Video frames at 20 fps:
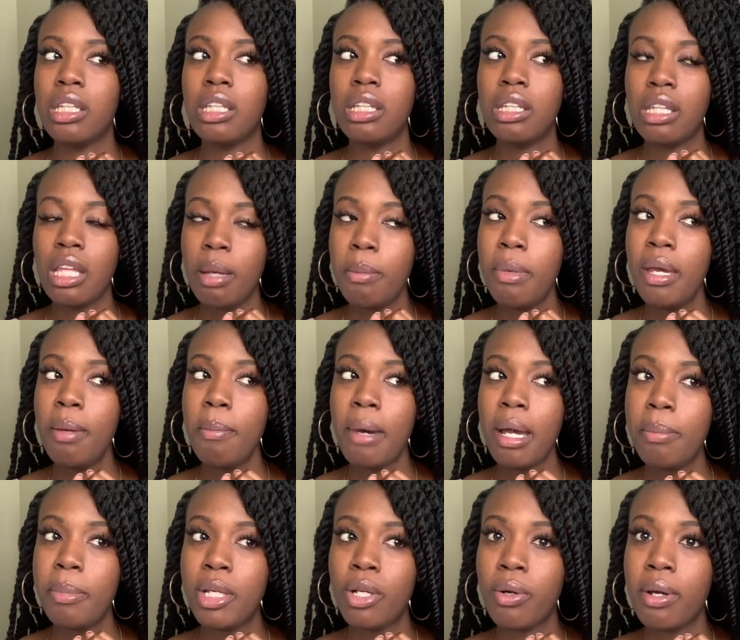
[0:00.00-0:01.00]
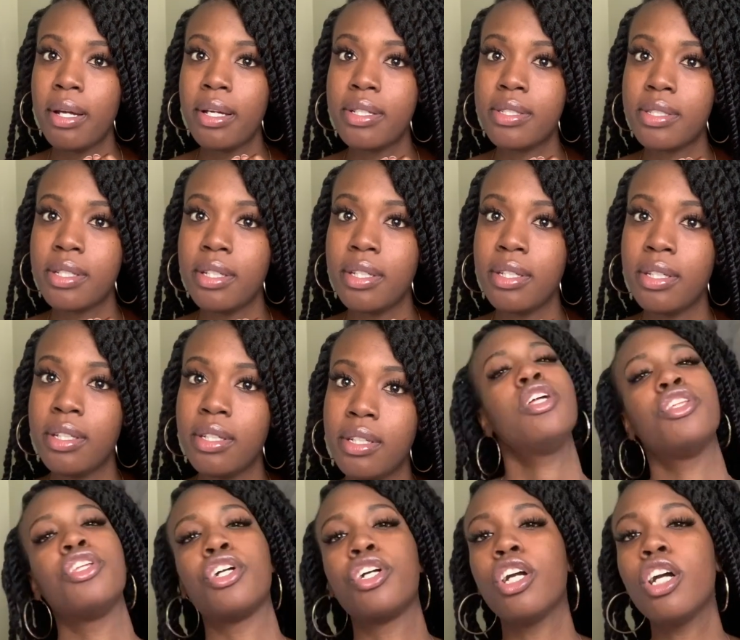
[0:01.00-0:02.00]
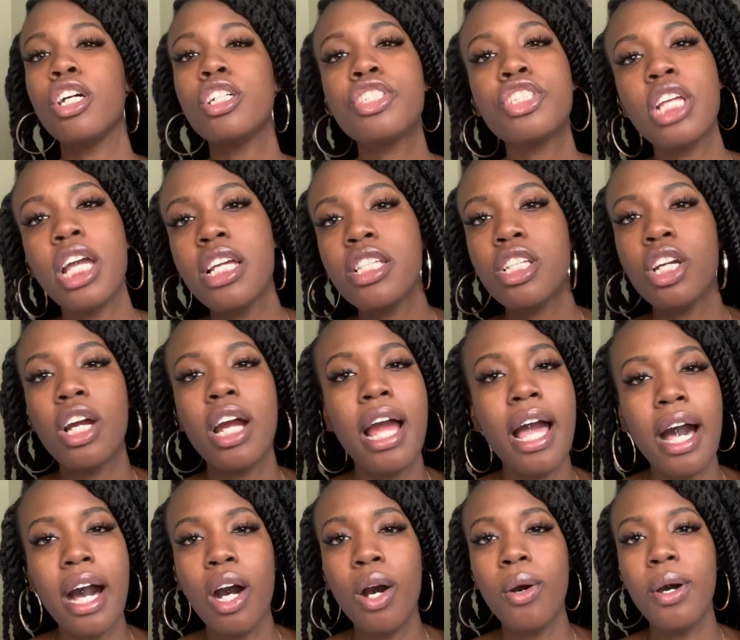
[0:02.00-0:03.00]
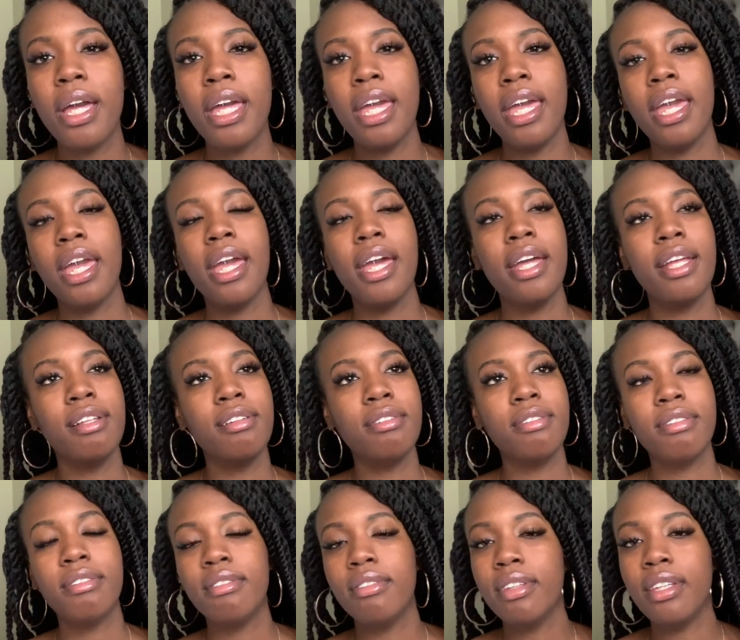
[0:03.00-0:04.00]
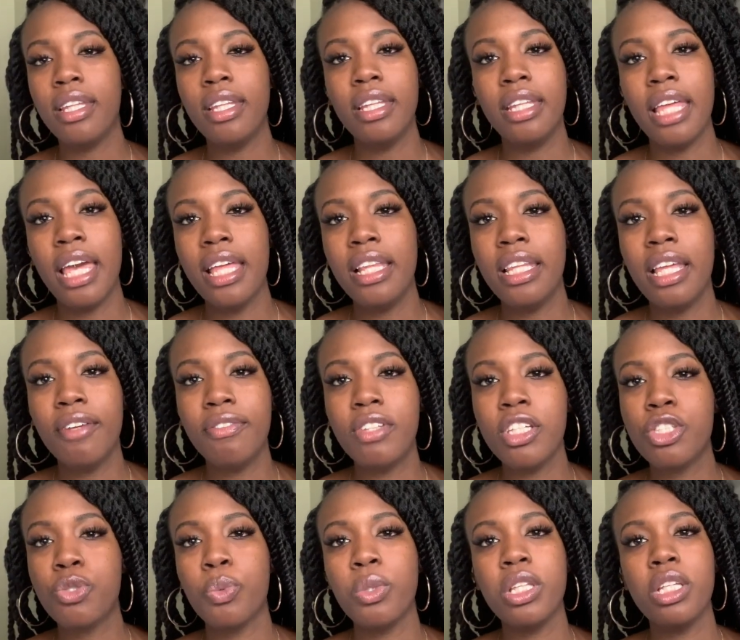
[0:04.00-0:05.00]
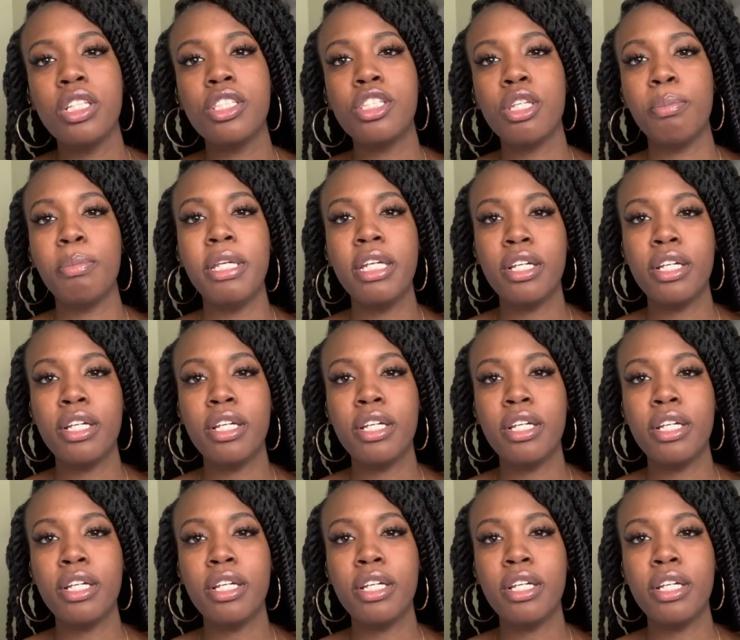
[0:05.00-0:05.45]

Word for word: That man might be crazy. The girls chase her out and they left this with a to be